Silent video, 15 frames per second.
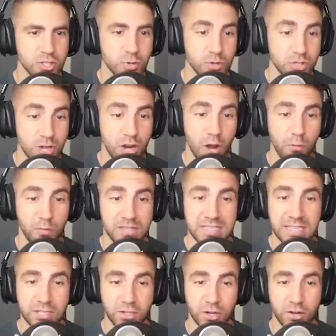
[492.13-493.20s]
So we're starting off with
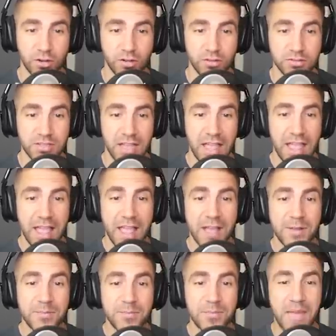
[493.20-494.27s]
sea turtles.
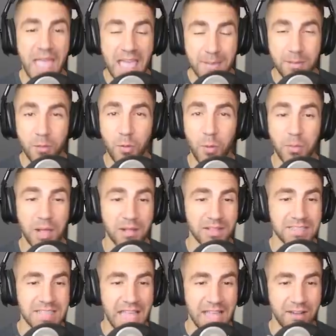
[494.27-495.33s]
Maybe we'll be able
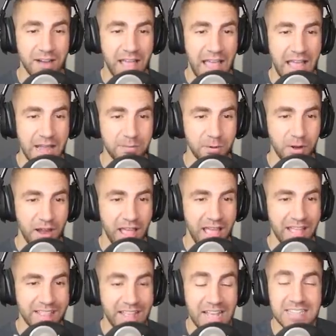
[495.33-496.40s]
to take out a
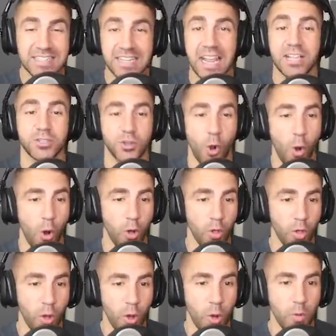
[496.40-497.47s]
hammerhead. That's the next goal.
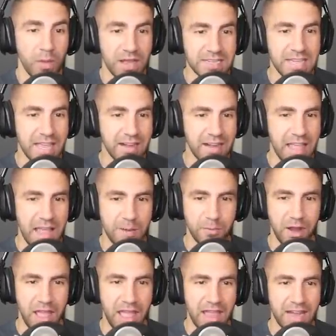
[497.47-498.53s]
We're gonna take out a
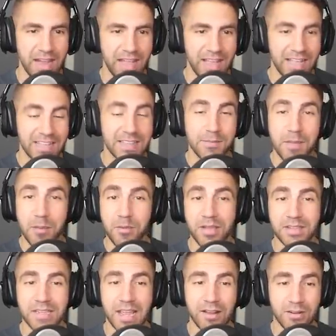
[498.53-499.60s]
hammerhead. Then maybe we
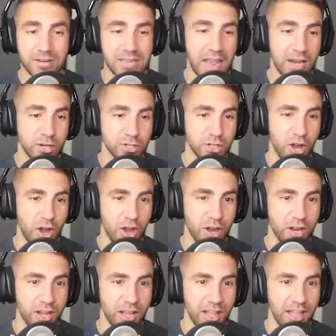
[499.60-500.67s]
can take out a tiger shark.